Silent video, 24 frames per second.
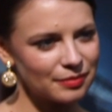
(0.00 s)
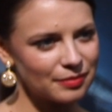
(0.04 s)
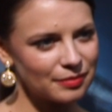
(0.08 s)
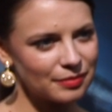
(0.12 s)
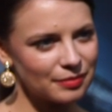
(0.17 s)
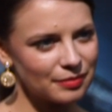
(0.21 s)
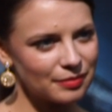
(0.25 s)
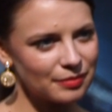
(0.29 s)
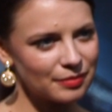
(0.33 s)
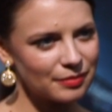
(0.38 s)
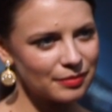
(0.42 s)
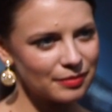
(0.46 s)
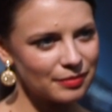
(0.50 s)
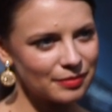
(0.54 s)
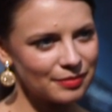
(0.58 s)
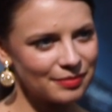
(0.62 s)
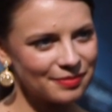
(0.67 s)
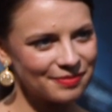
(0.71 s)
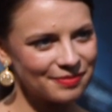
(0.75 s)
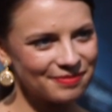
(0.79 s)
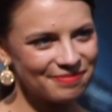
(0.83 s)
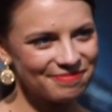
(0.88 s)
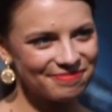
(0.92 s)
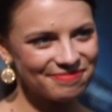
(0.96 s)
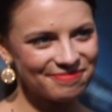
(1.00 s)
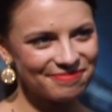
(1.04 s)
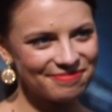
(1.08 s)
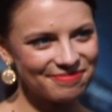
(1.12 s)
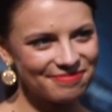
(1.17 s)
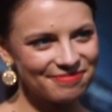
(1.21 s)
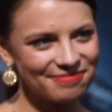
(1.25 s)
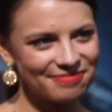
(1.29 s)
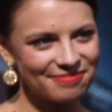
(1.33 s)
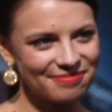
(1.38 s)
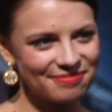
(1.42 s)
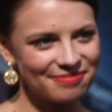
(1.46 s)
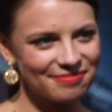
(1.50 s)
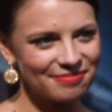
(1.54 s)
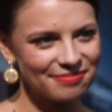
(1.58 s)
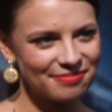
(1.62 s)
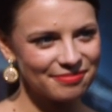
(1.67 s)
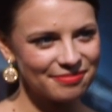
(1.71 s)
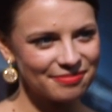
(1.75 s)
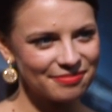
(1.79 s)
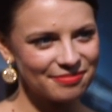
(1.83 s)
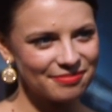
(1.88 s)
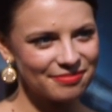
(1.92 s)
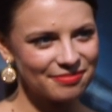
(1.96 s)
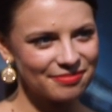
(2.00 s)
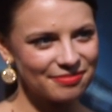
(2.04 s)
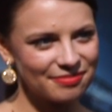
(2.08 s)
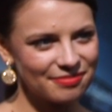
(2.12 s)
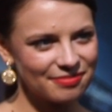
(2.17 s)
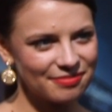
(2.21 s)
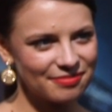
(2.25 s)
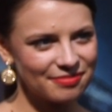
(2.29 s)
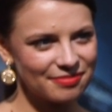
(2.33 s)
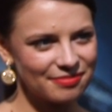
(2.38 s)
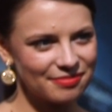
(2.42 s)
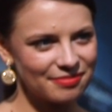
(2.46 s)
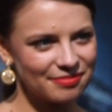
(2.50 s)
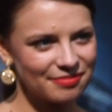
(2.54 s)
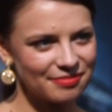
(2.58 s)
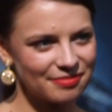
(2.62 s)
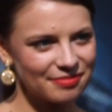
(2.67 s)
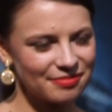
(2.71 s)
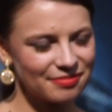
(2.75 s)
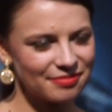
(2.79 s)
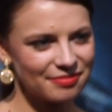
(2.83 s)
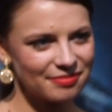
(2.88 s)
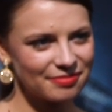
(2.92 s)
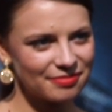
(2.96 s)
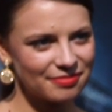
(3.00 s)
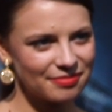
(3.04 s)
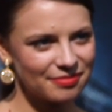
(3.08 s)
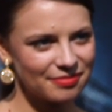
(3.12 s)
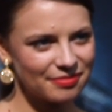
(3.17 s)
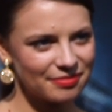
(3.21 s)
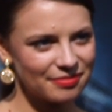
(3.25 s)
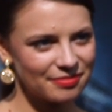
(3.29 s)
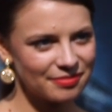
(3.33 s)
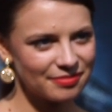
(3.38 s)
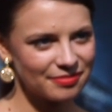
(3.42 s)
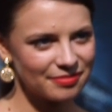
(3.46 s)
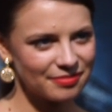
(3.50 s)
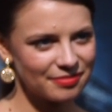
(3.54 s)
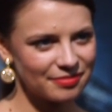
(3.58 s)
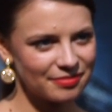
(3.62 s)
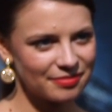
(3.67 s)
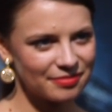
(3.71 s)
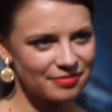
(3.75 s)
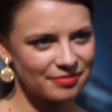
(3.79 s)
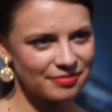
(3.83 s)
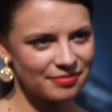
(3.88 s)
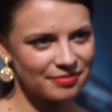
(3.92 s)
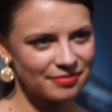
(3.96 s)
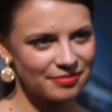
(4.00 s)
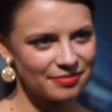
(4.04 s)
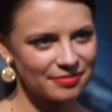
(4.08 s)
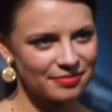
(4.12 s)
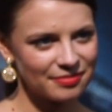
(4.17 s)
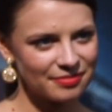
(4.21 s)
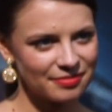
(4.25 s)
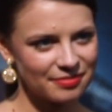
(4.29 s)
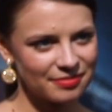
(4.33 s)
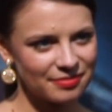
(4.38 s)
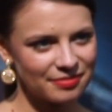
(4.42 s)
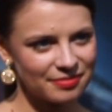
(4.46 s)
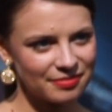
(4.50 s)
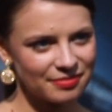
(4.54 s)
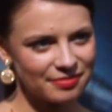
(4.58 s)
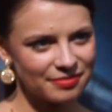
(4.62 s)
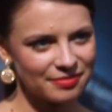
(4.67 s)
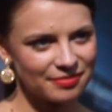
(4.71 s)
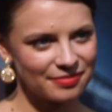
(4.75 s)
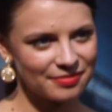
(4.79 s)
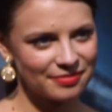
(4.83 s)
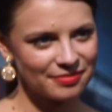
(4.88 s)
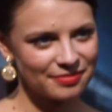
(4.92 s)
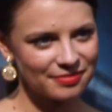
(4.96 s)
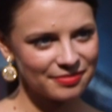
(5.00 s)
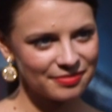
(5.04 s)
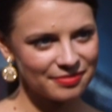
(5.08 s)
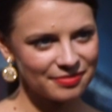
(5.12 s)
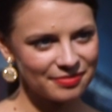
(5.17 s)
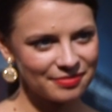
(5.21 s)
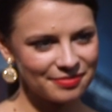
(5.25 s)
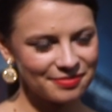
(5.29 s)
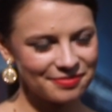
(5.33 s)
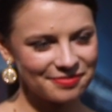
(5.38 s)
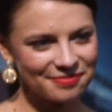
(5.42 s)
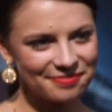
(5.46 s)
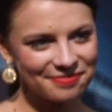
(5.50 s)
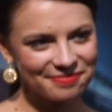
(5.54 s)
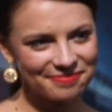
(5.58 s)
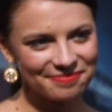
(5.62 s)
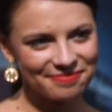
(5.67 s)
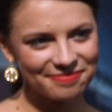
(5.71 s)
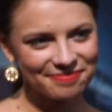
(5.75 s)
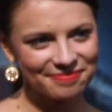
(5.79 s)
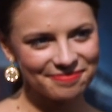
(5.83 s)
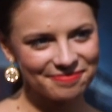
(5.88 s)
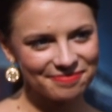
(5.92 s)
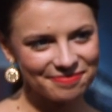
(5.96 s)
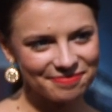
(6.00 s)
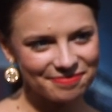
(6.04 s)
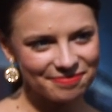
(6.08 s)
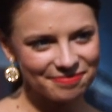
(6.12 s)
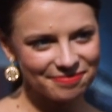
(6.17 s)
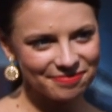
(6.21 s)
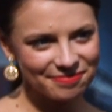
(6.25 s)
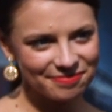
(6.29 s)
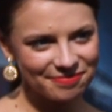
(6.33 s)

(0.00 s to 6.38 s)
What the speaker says: The person shown says nothing.